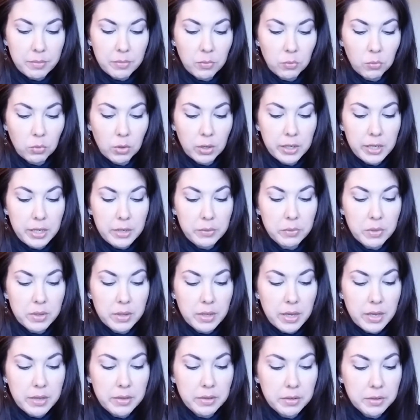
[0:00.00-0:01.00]
working with
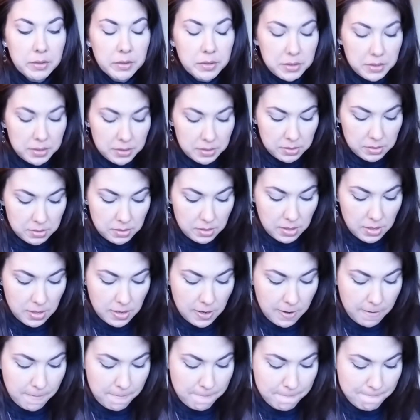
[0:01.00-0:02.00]
others.
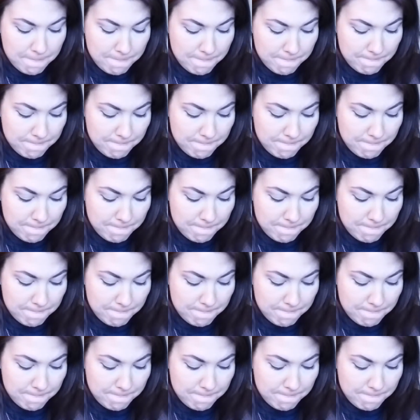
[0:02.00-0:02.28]
And